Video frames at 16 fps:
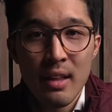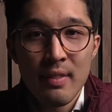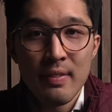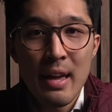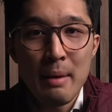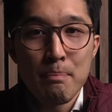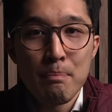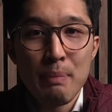
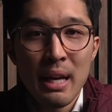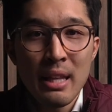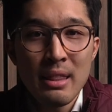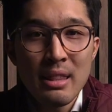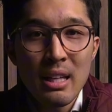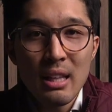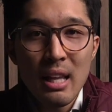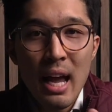they
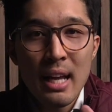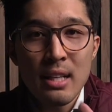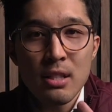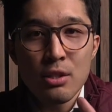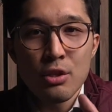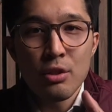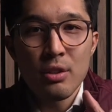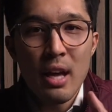bend the light
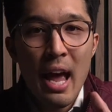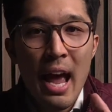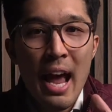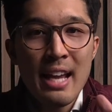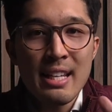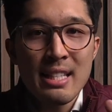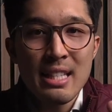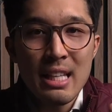so that
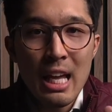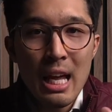as the